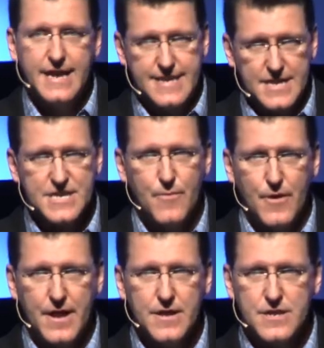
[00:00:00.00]

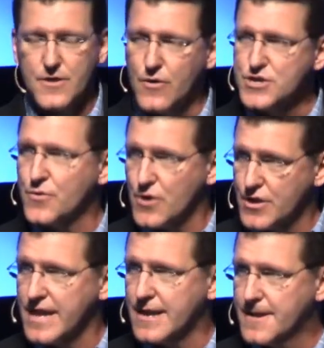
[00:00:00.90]
testimony to those who are
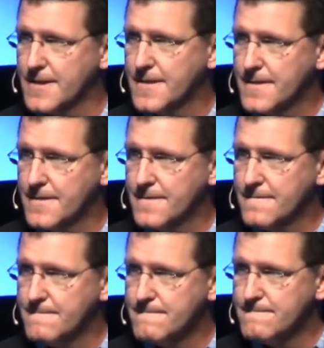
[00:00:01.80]
looking
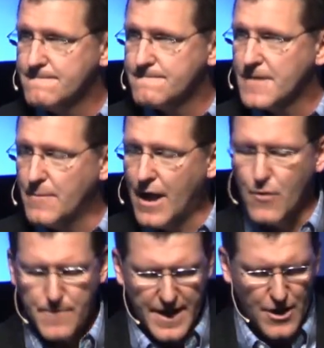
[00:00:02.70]
about
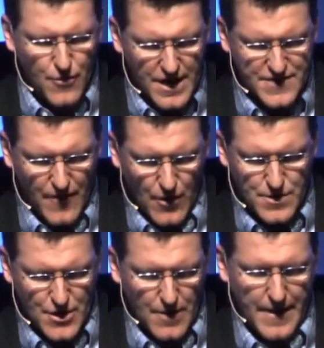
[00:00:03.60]
what being a Christ follower
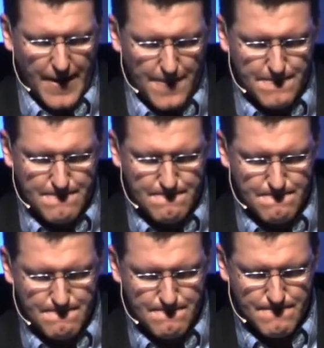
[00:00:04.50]
is all about.
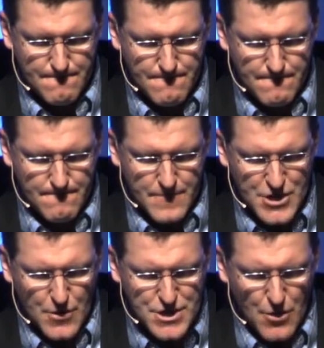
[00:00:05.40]

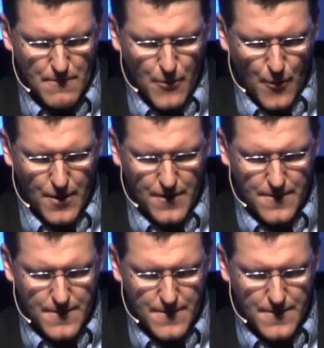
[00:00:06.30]
So it's so important